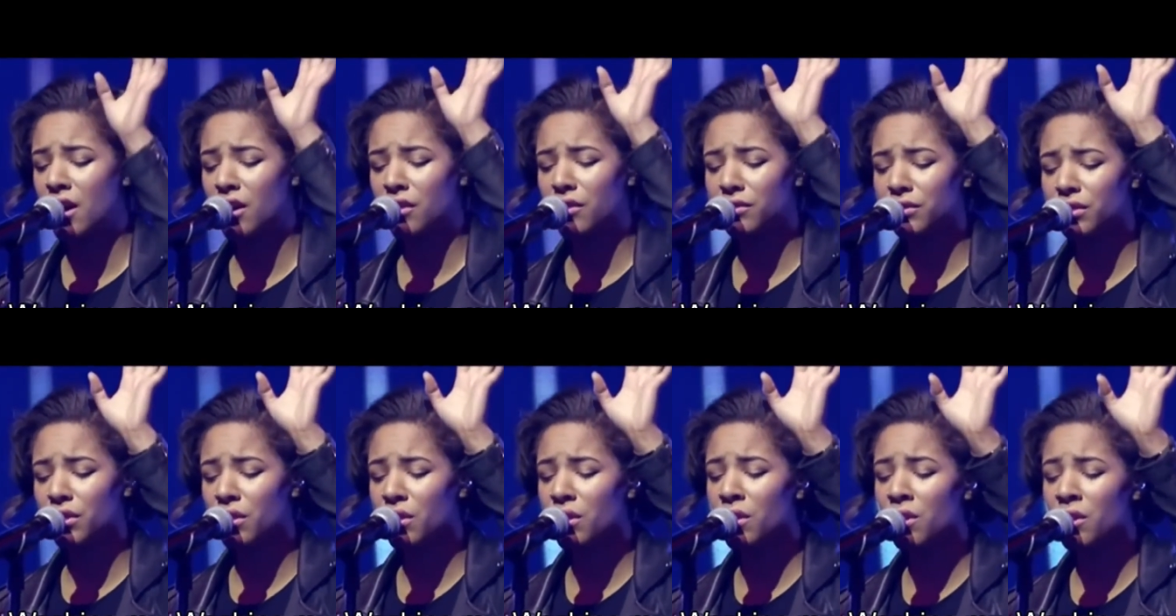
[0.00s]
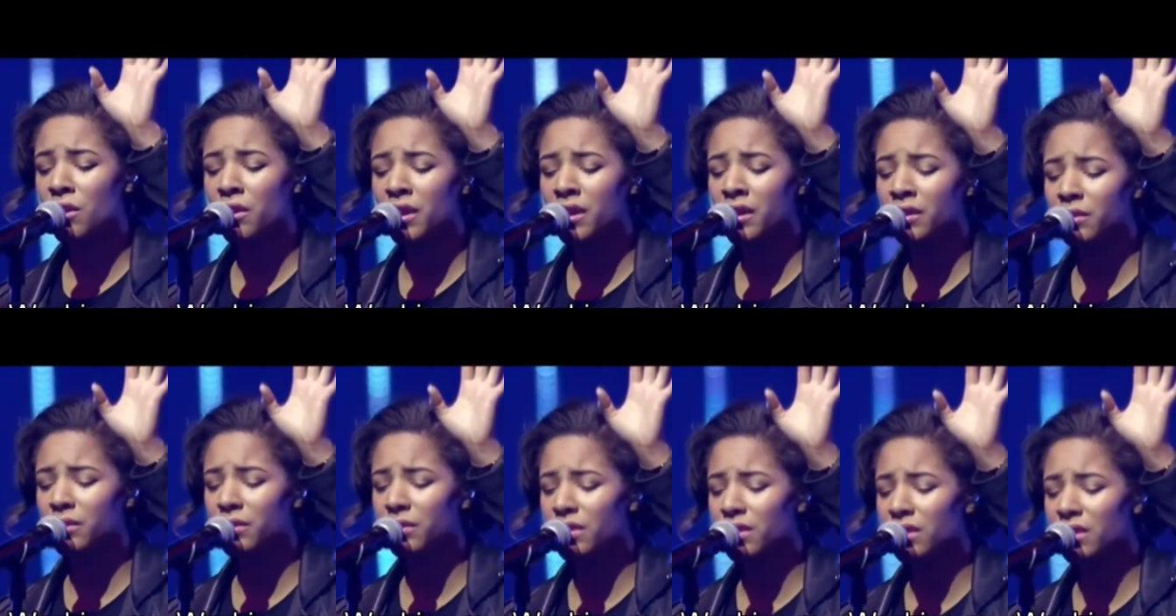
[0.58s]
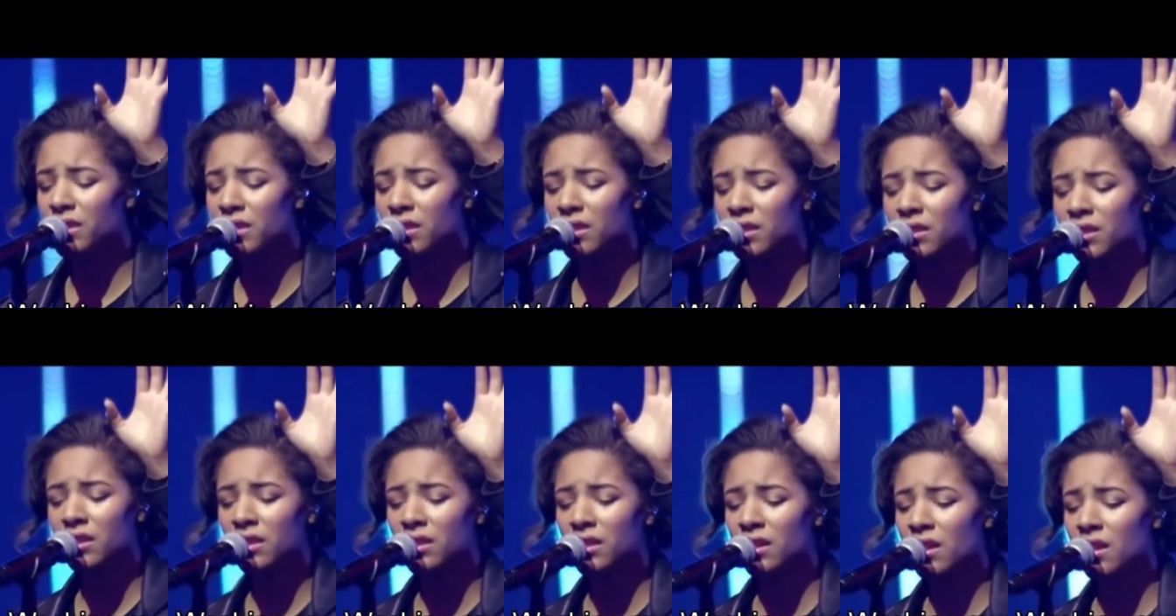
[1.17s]
of your
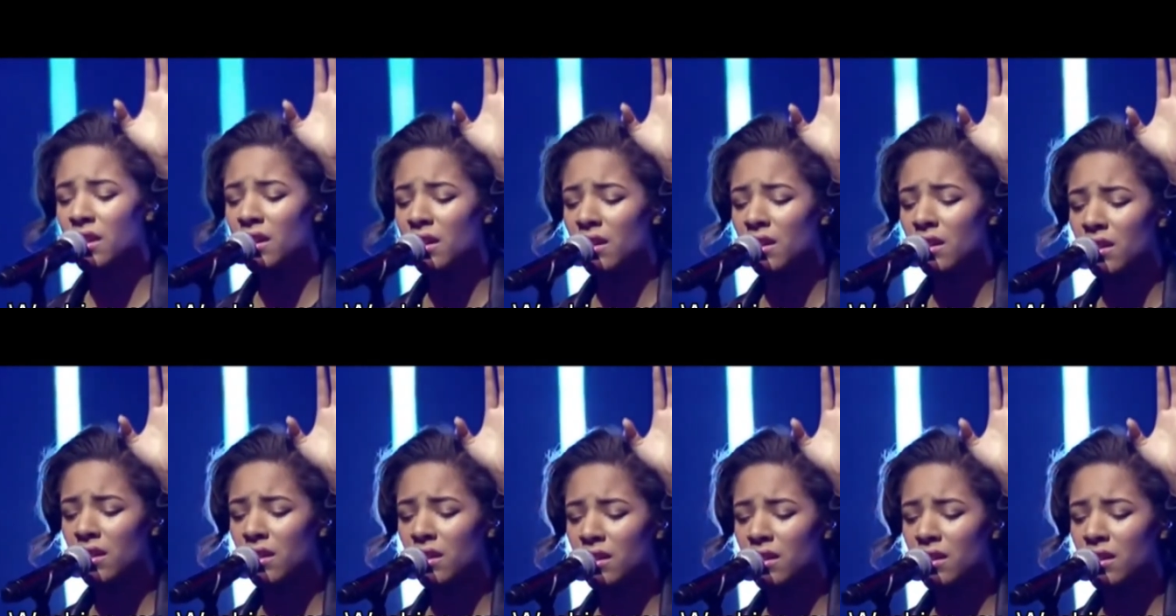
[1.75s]
infinite love.